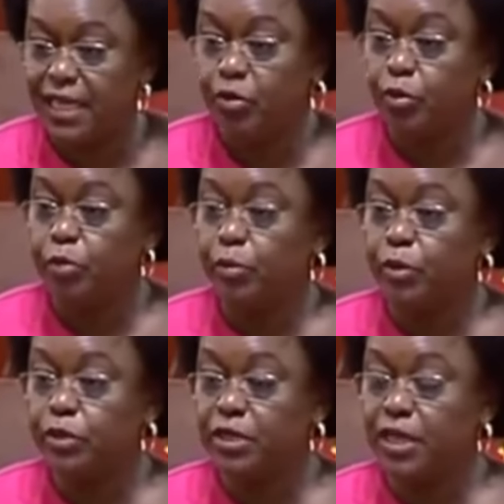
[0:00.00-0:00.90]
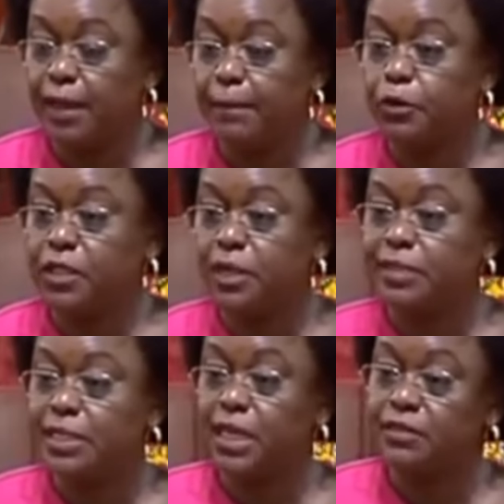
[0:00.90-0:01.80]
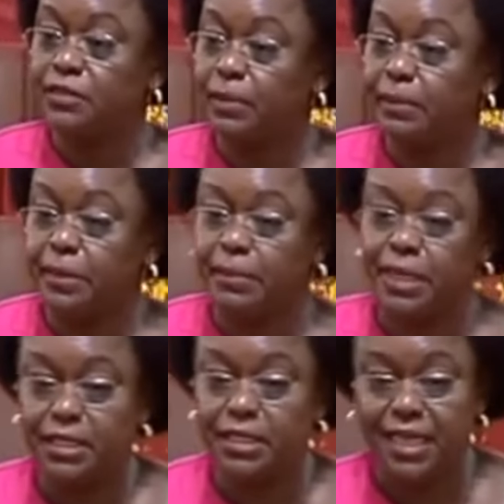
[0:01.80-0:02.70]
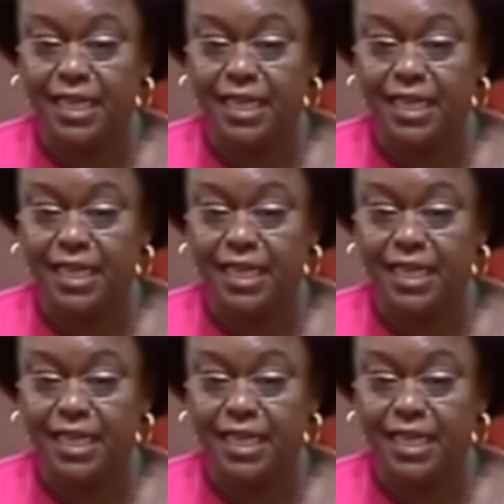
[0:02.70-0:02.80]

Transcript: that we brought a more substantive amendment